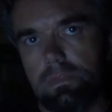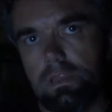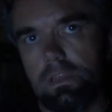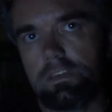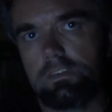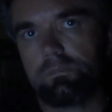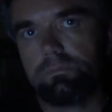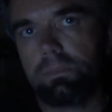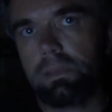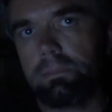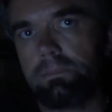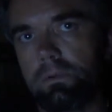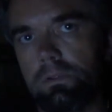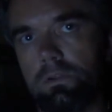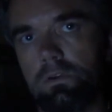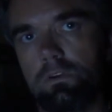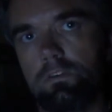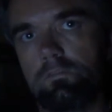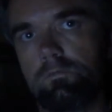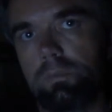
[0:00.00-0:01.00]
as people
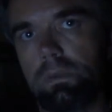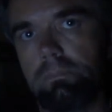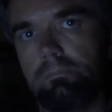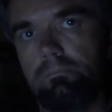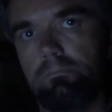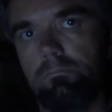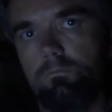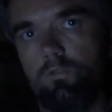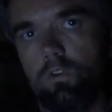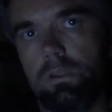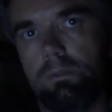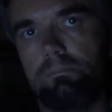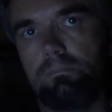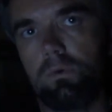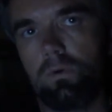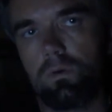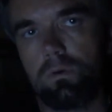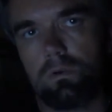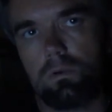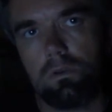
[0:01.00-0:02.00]
who have been
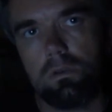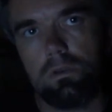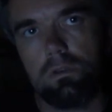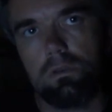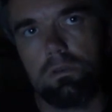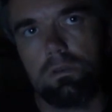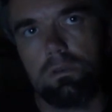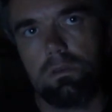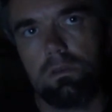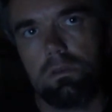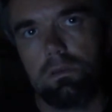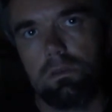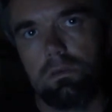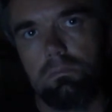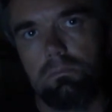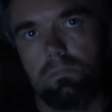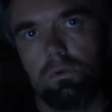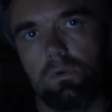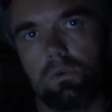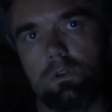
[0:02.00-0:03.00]
reborn,
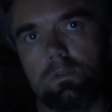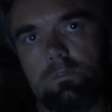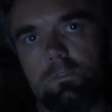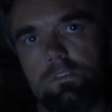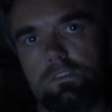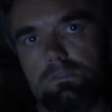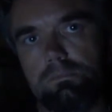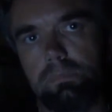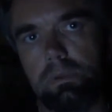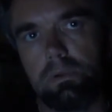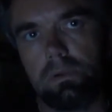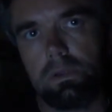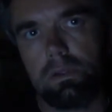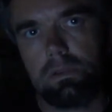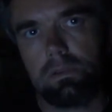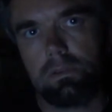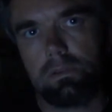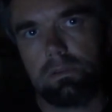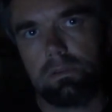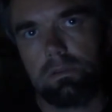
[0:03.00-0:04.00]
born of the
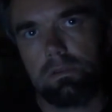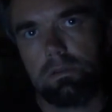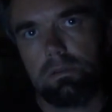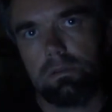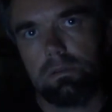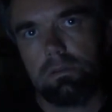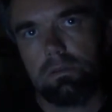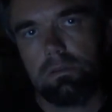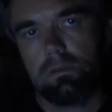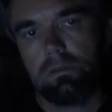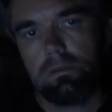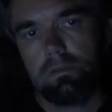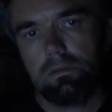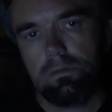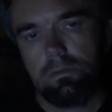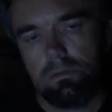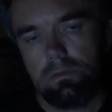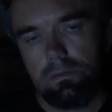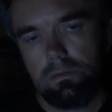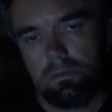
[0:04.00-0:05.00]
Spirit,
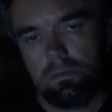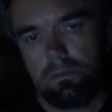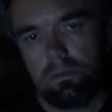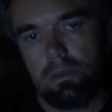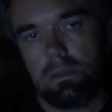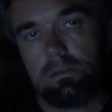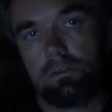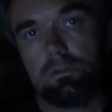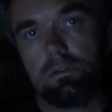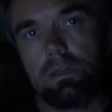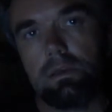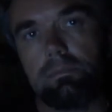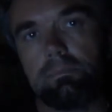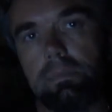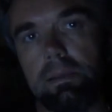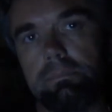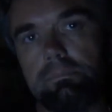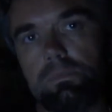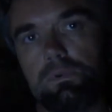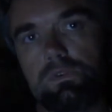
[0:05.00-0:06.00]
and are now
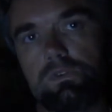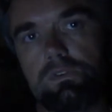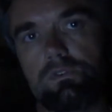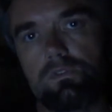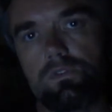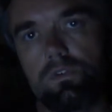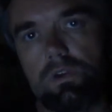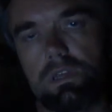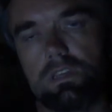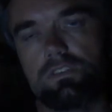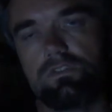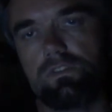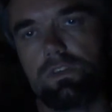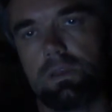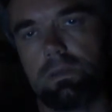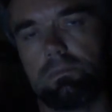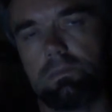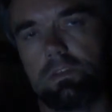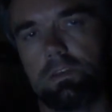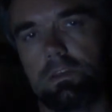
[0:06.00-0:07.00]
members of Christ's
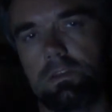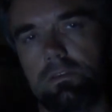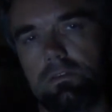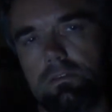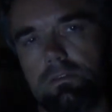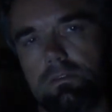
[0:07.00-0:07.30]
family,